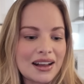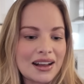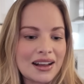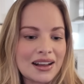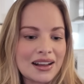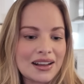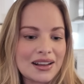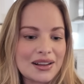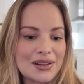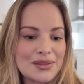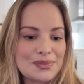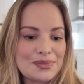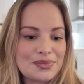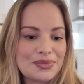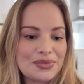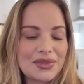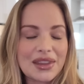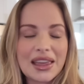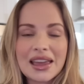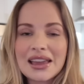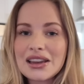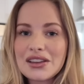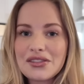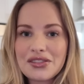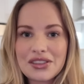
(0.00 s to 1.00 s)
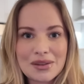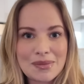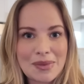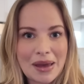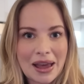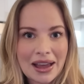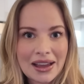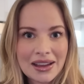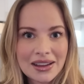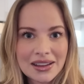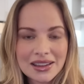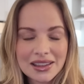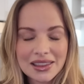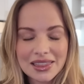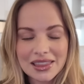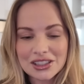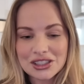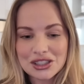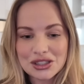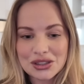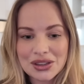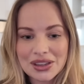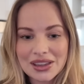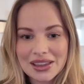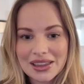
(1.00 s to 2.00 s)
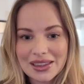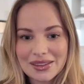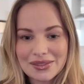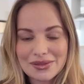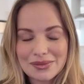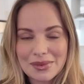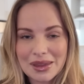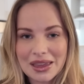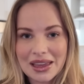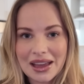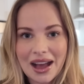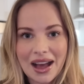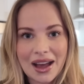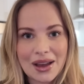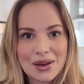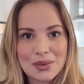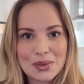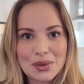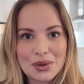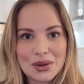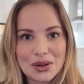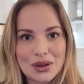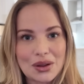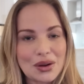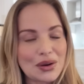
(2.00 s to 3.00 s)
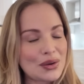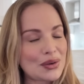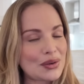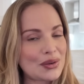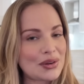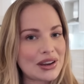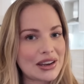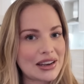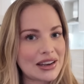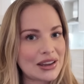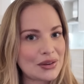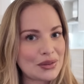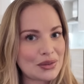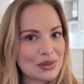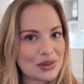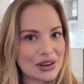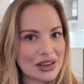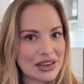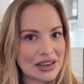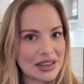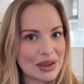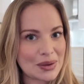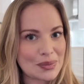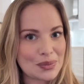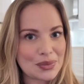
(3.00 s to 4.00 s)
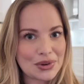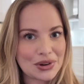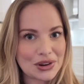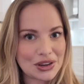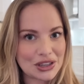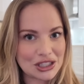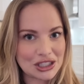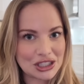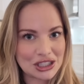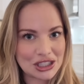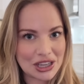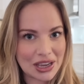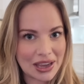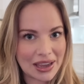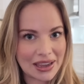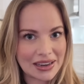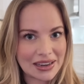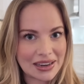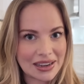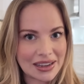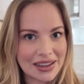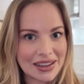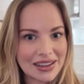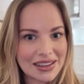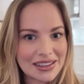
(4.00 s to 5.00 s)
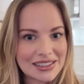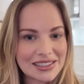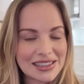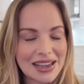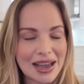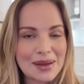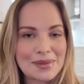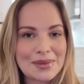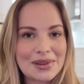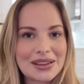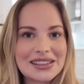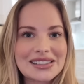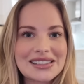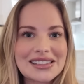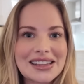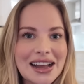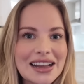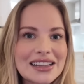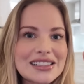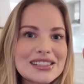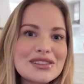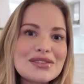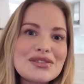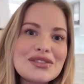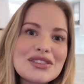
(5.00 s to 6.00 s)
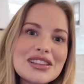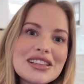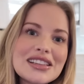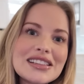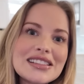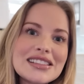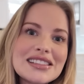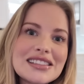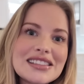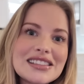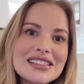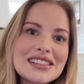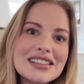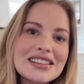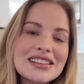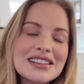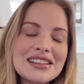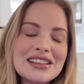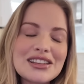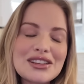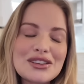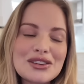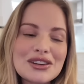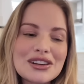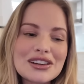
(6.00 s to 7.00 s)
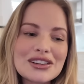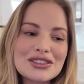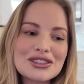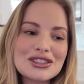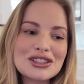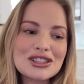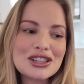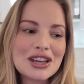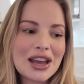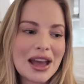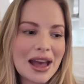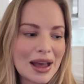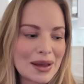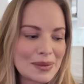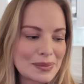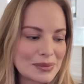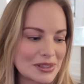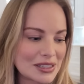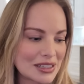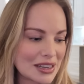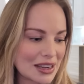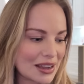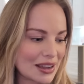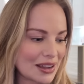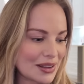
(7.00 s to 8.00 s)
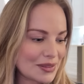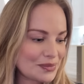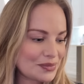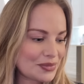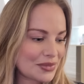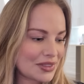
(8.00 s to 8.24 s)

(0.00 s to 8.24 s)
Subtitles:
Any feedback that you can give me, I will really, really appreciate it. I'm excited for this new little chapter.